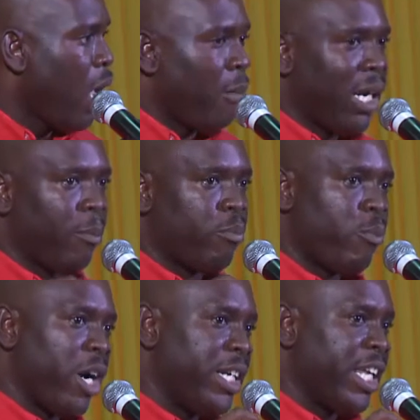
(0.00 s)
But that
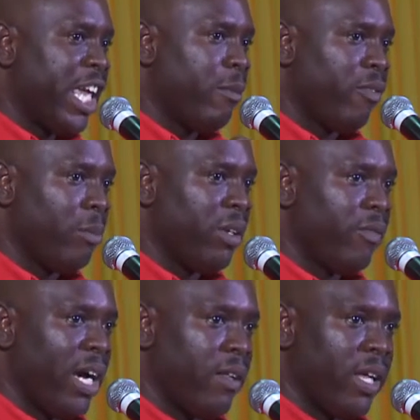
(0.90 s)
pride came from the
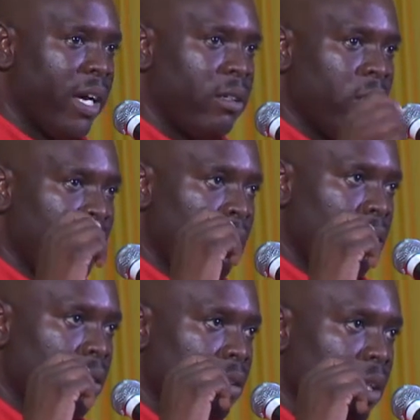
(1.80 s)
fact that
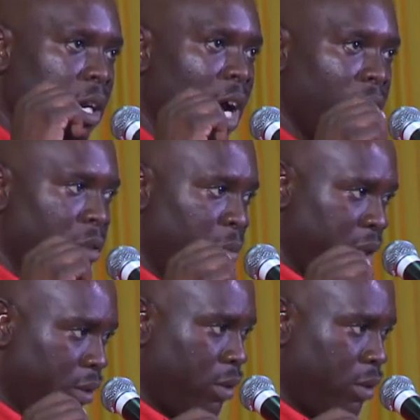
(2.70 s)
the government